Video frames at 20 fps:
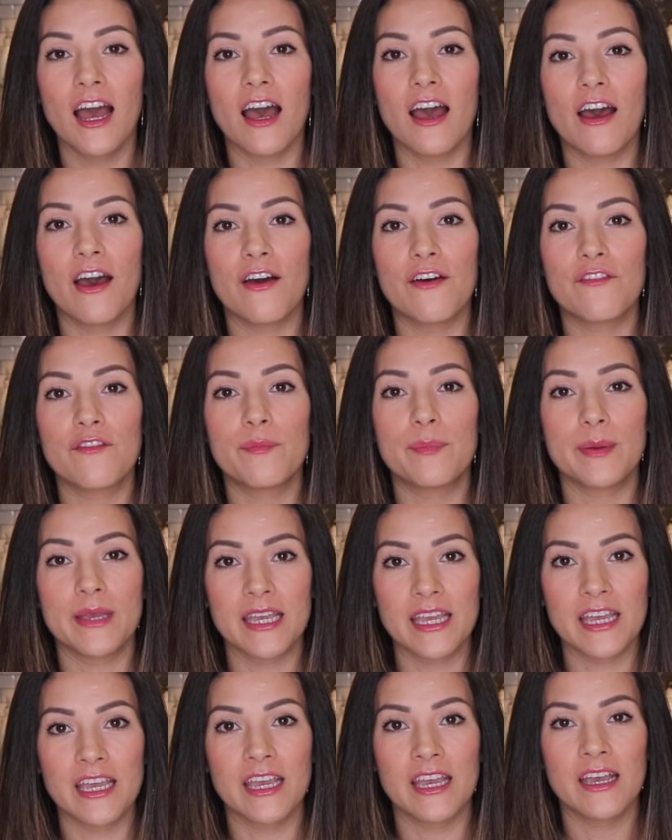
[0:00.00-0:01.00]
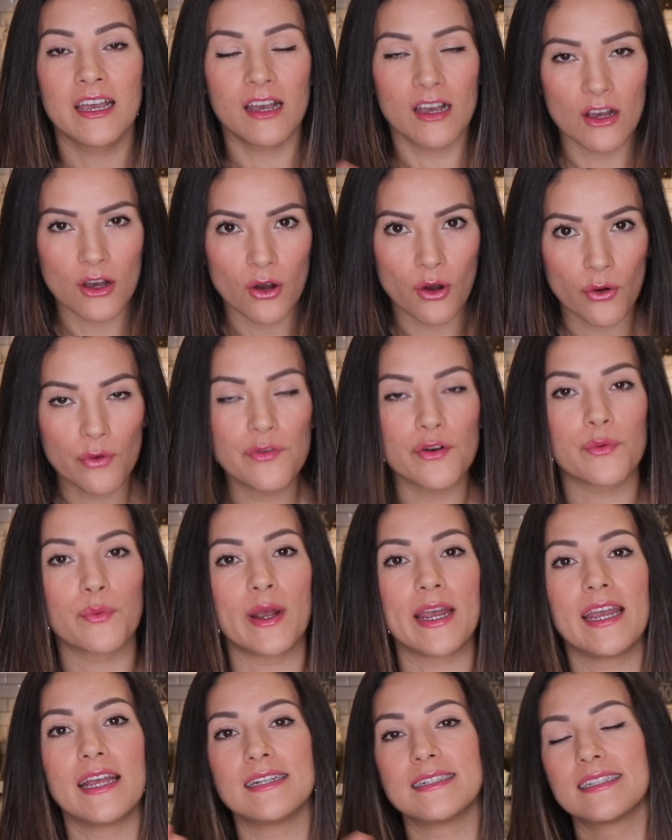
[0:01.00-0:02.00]
of being
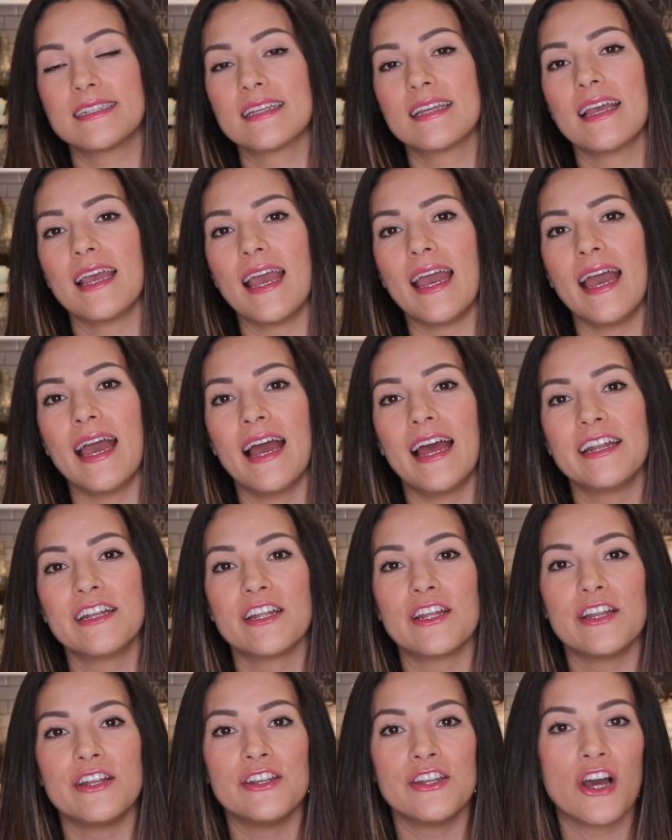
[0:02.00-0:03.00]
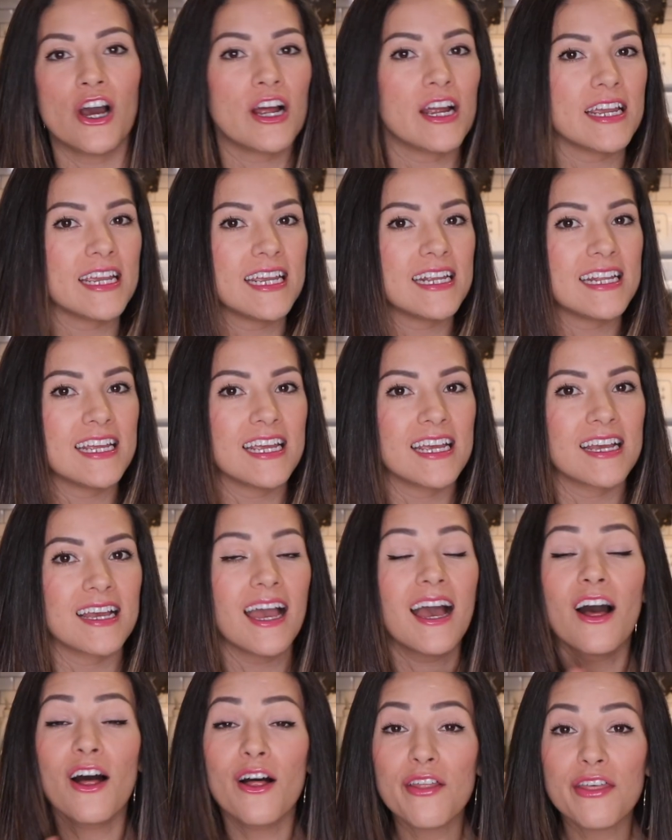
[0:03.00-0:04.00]
overweight and not eating
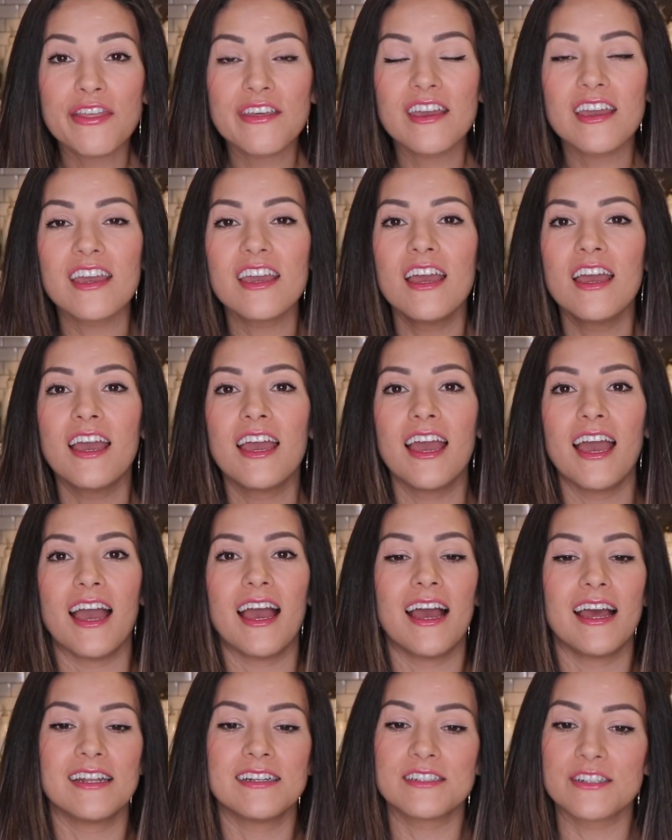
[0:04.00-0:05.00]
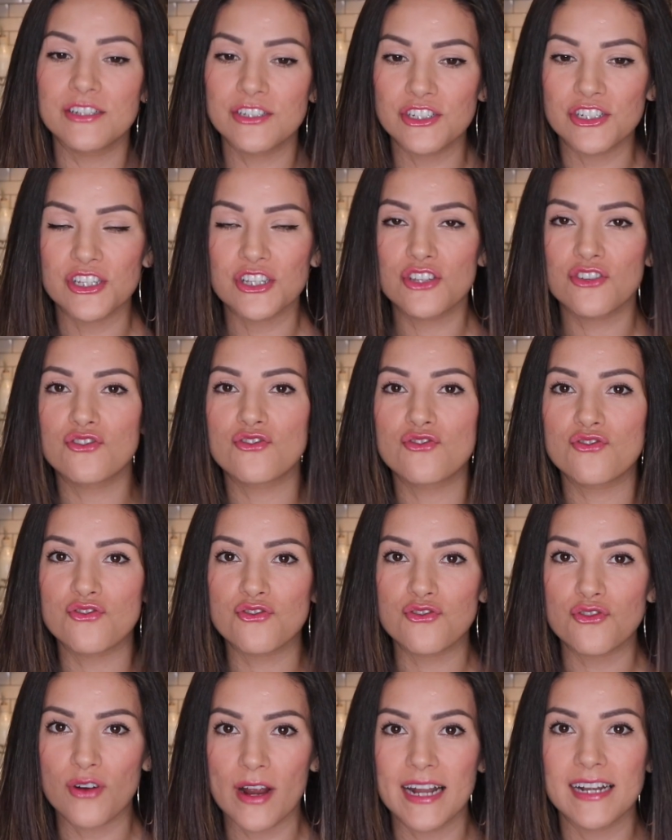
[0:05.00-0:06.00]
healthy and just
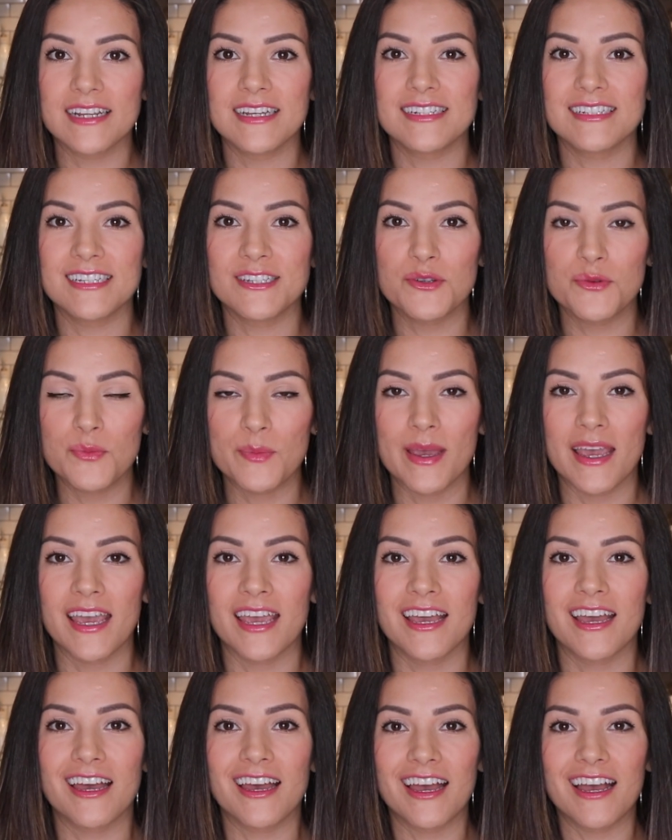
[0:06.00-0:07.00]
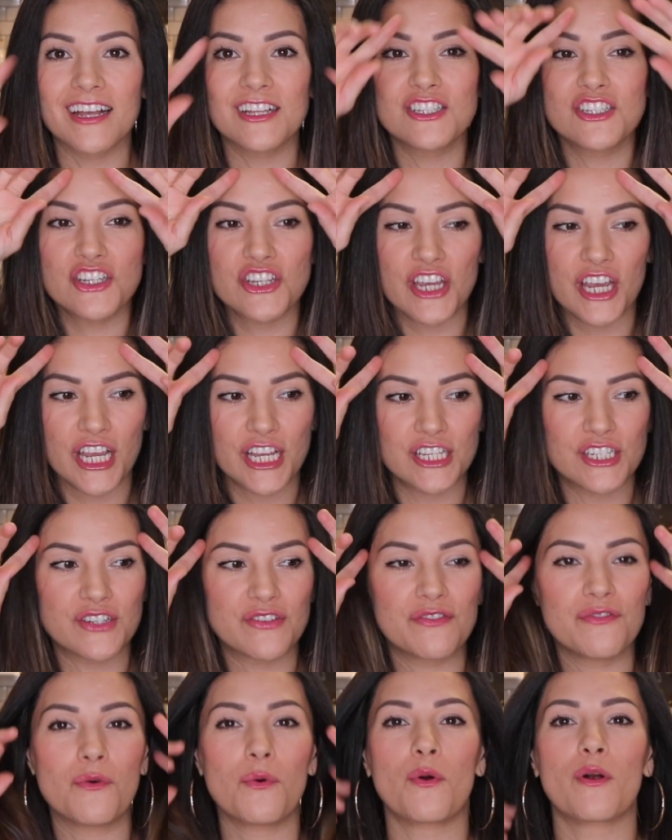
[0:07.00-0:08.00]
tried to make a change
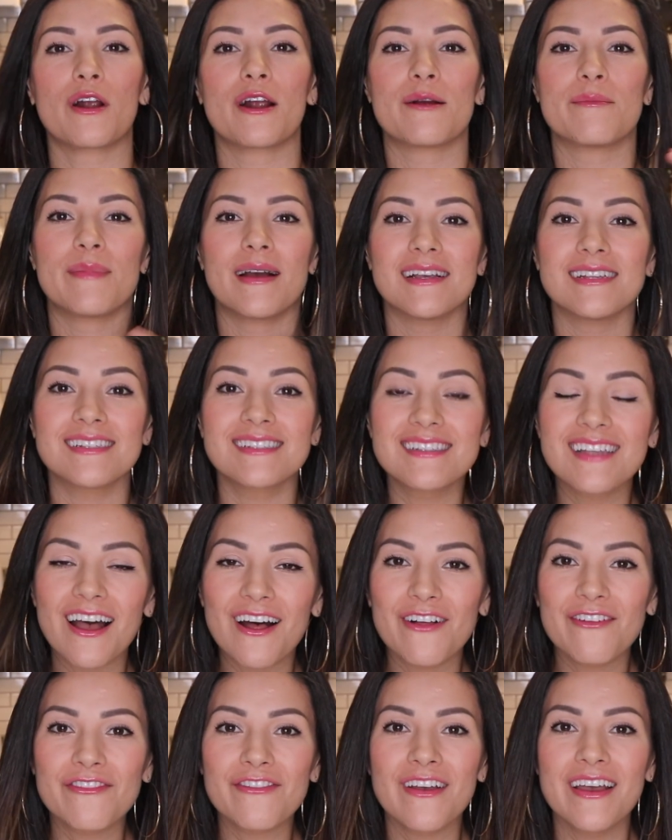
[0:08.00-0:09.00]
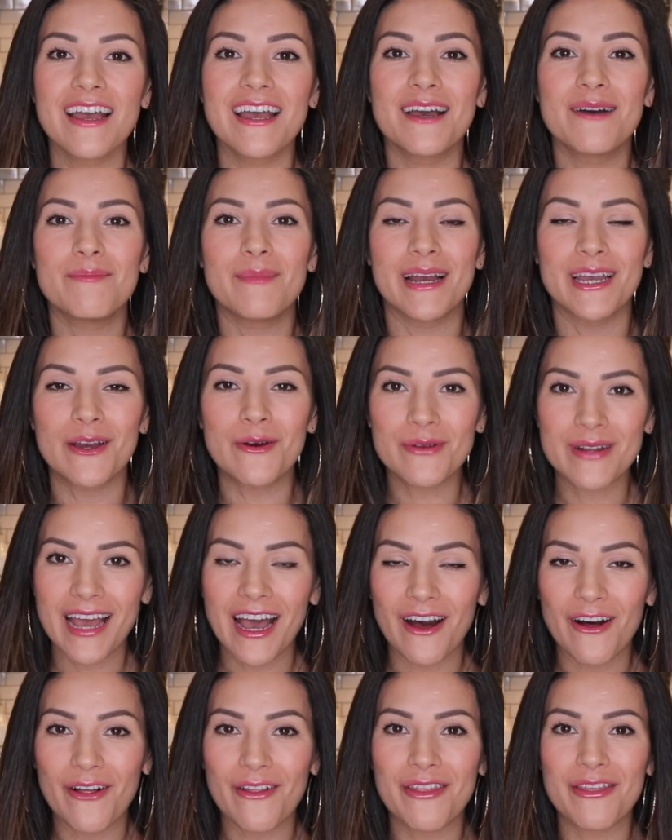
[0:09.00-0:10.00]
for myself, my own
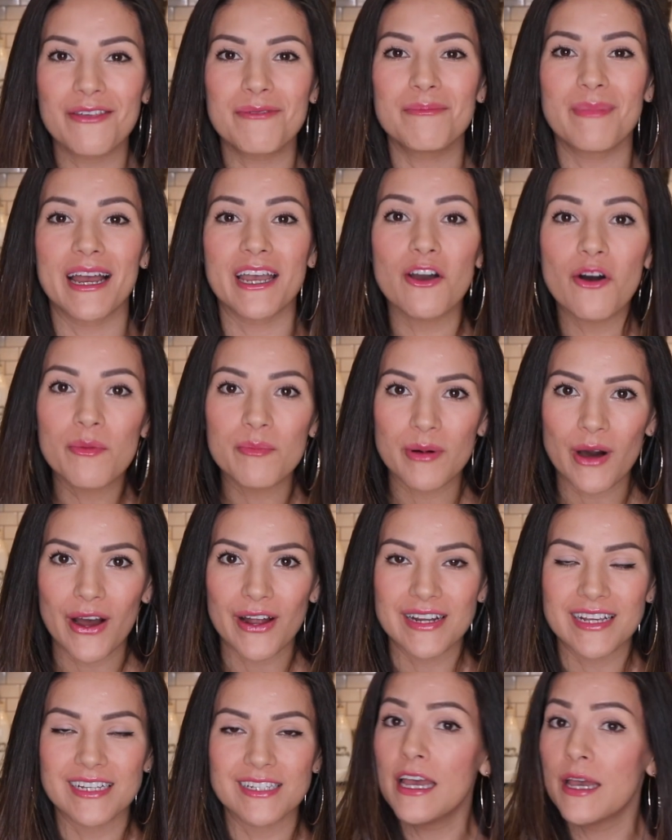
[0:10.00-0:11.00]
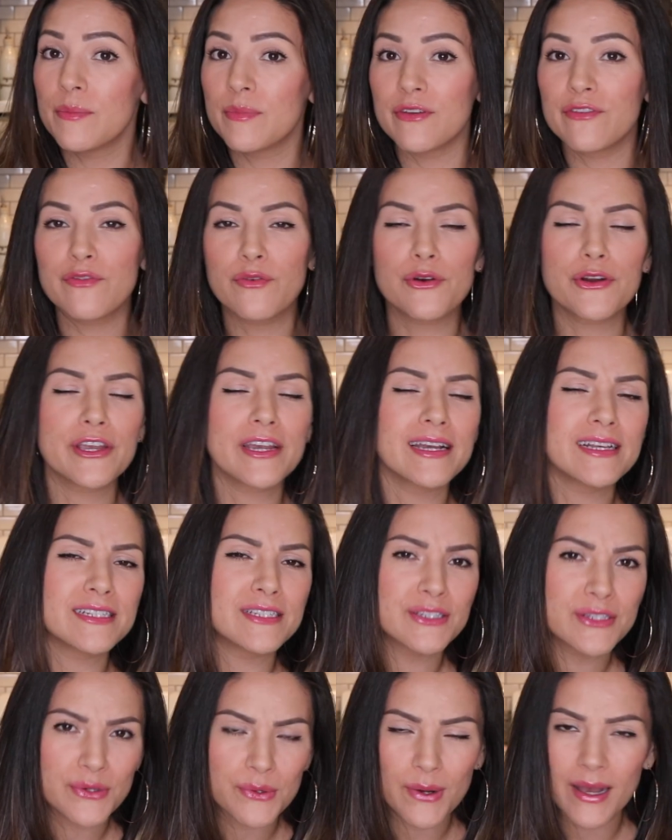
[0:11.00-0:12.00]
health, my own body. Before you
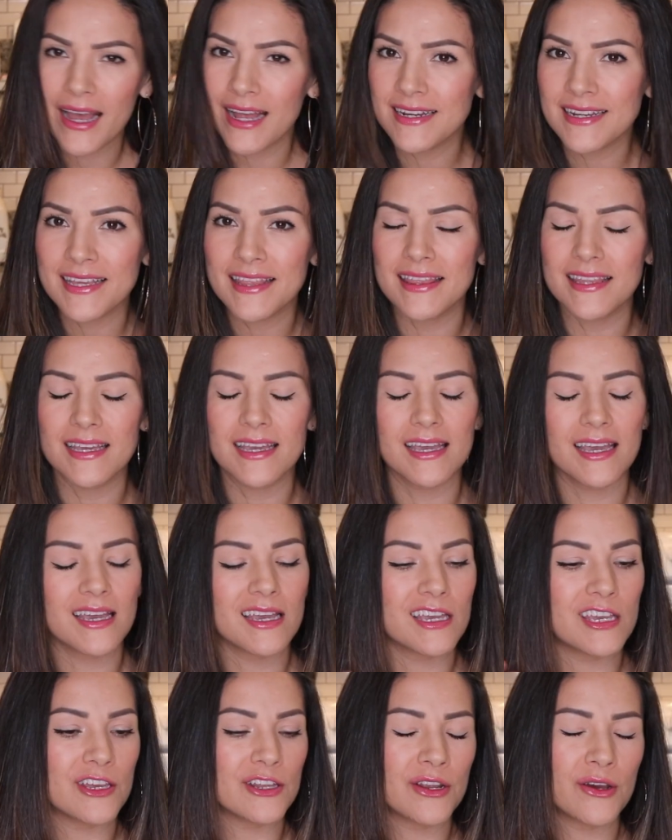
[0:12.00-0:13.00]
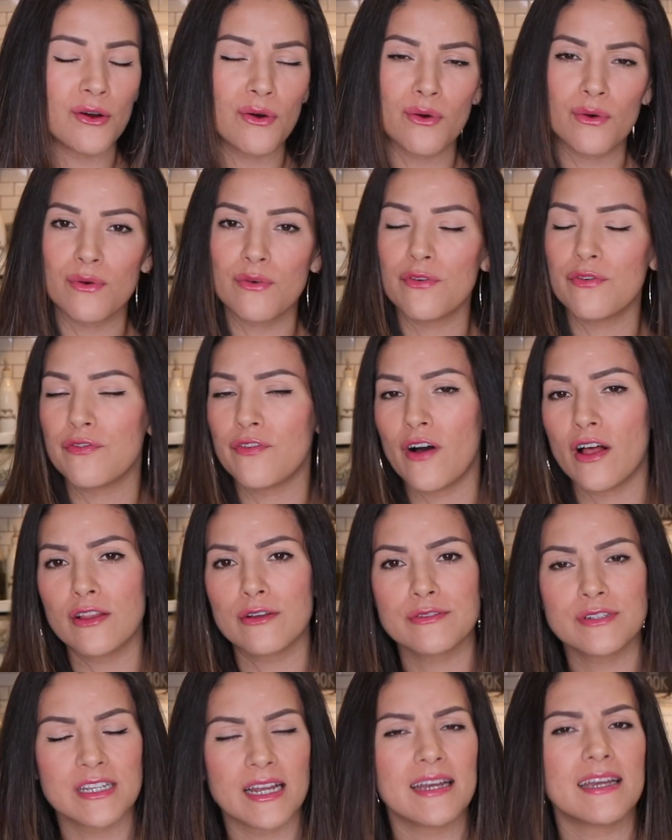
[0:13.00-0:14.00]
guys do anything, you know,
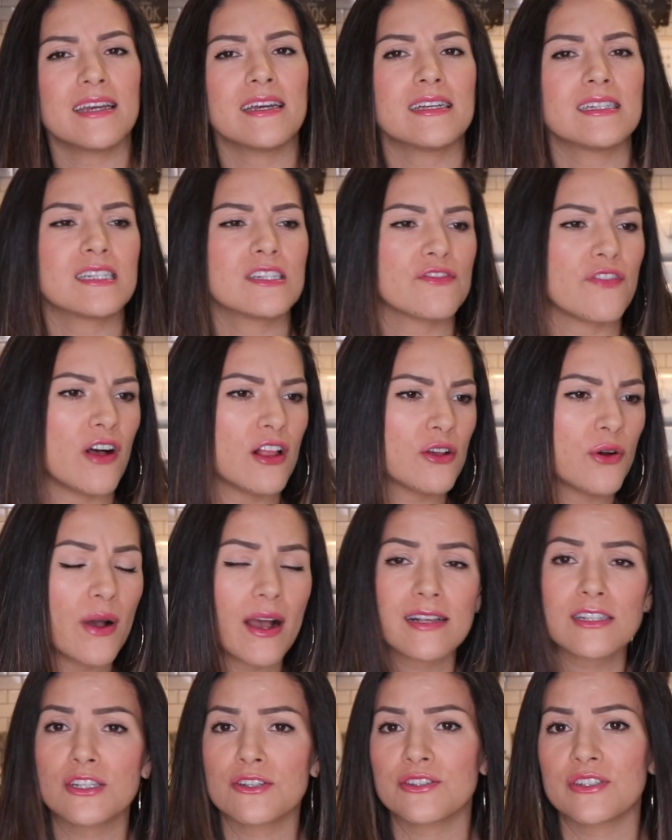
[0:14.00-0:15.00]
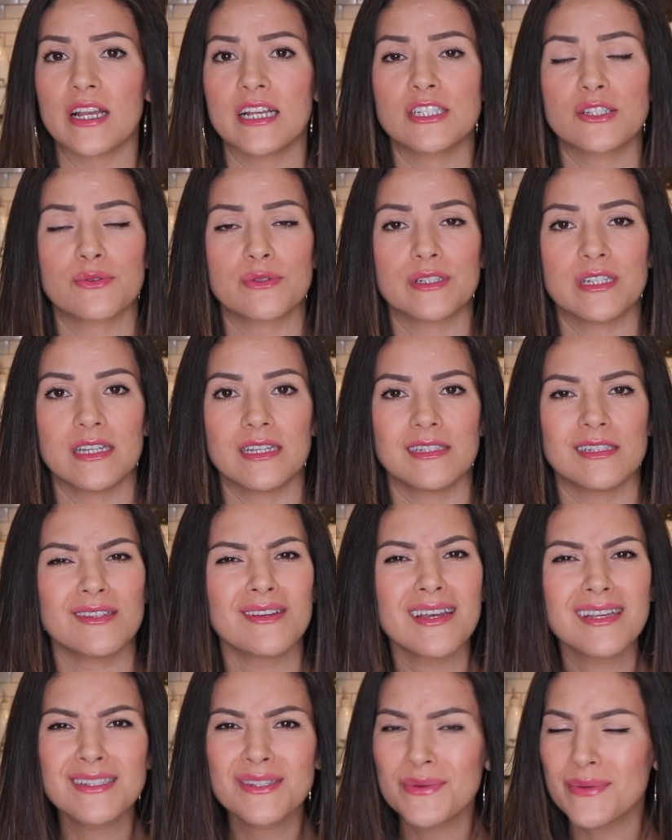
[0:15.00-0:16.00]
follow diets, follow exercise routines, you
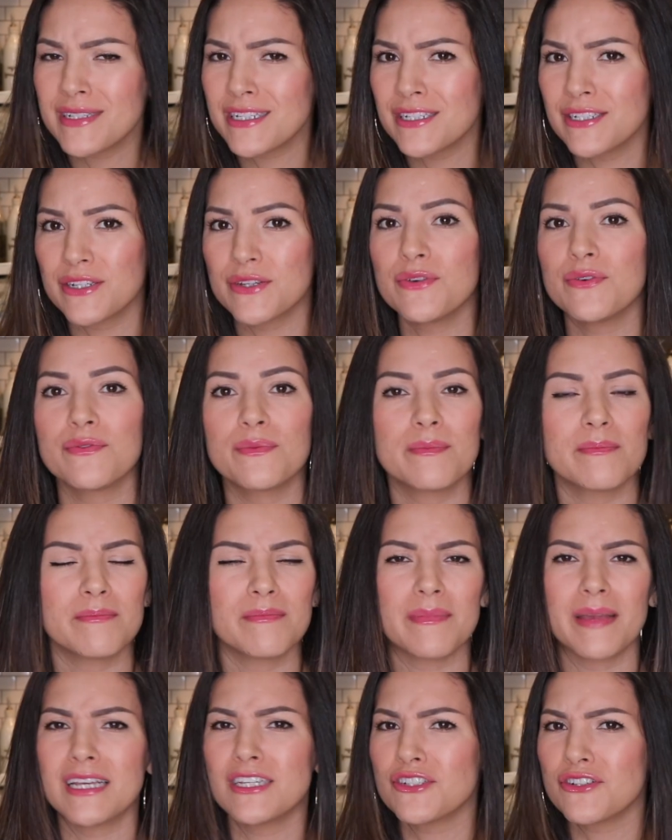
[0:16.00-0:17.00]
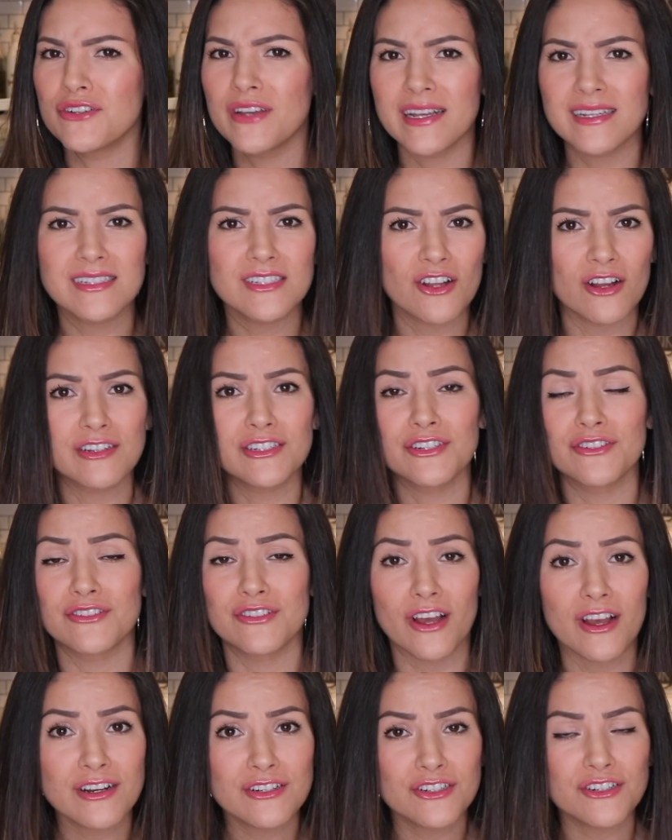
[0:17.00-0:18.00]
guys know what to do. Make sure you guys talk to your
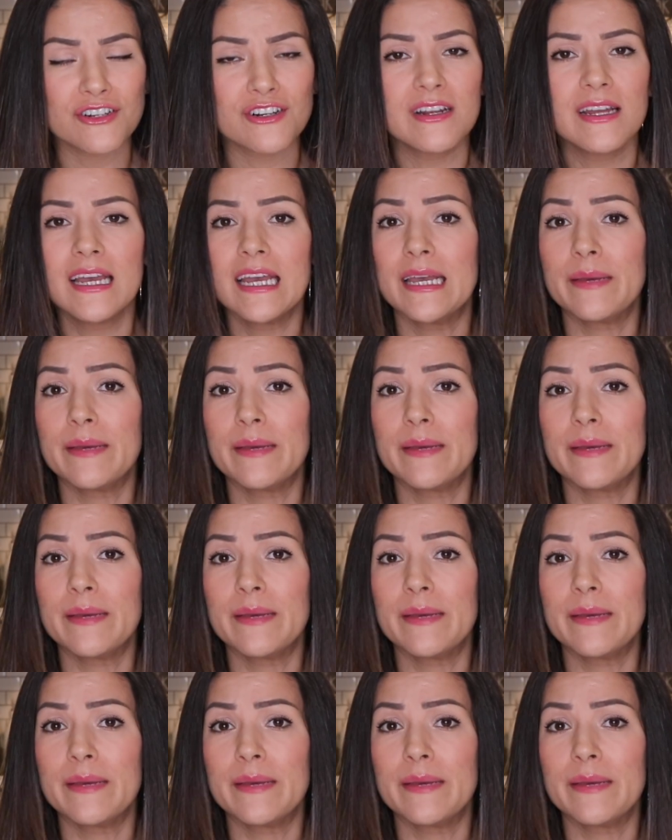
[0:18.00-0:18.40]
doctor.